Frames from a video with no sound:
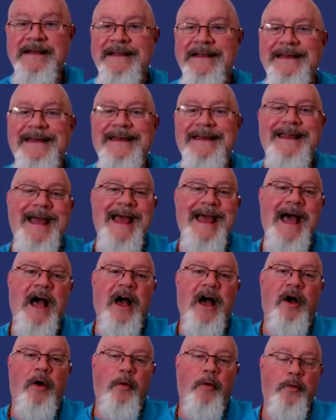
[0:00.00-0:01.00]

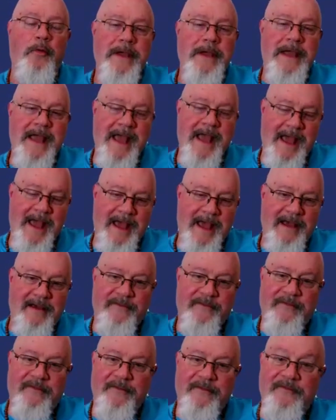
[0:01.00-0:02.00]
now we
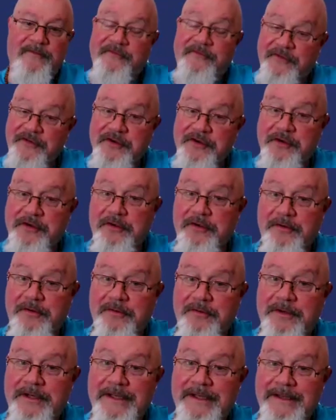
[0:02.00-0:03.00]
have
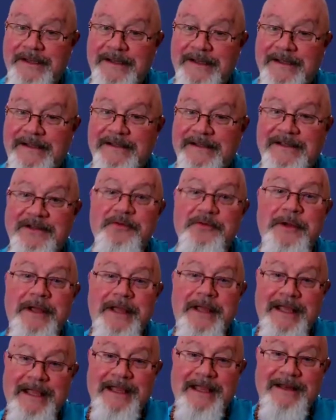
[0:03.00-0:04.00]
food to
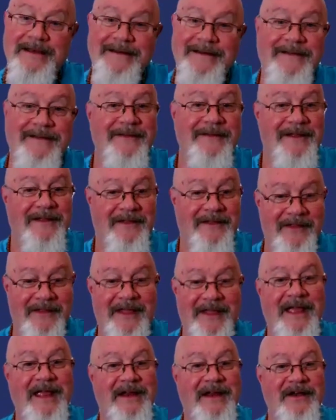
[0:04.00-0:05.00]
eat that
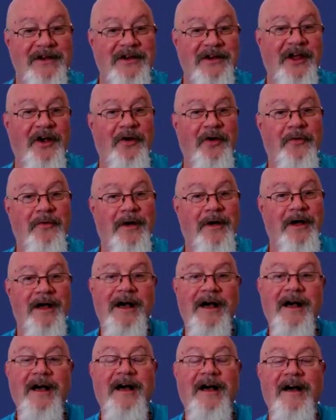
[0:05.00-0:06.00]
they know
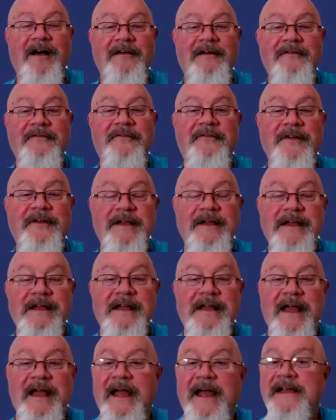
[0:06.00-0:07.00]
of
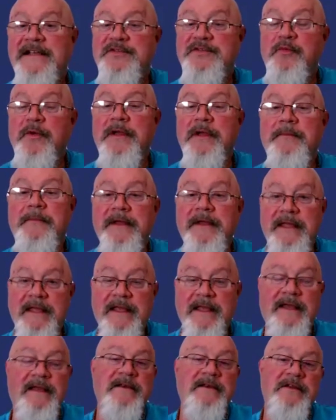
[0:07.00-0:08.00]
as we
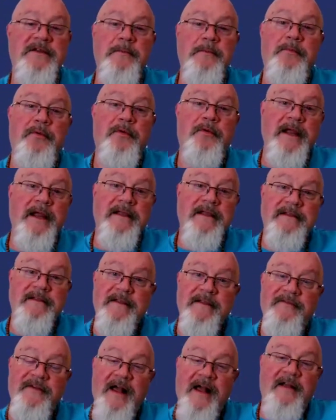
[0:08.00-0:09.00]
begin to break
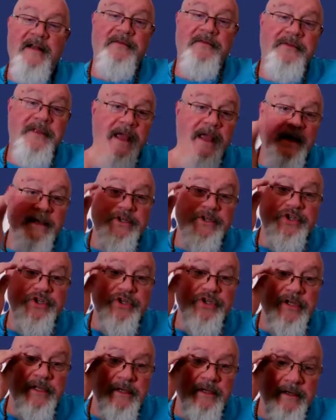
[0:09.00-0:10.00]
the
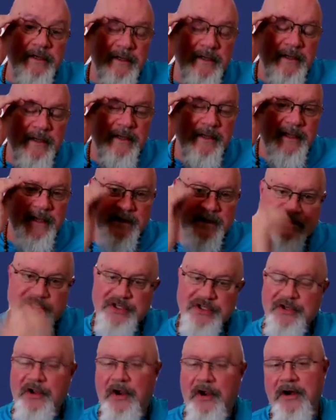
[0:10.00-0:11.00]
foundation and
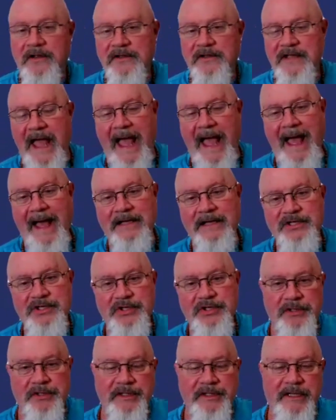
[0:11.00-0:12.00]
start to
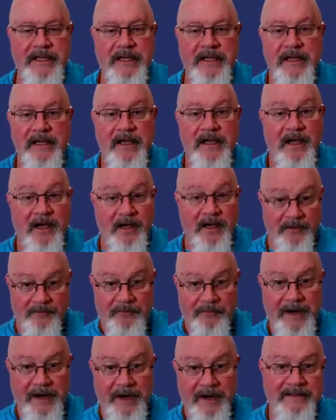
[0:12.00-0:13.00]
actually
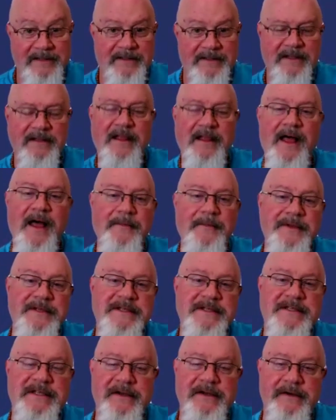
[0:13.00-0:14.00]
erect the
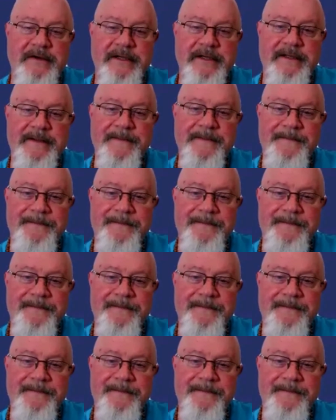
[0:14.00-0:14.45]
Lamasery,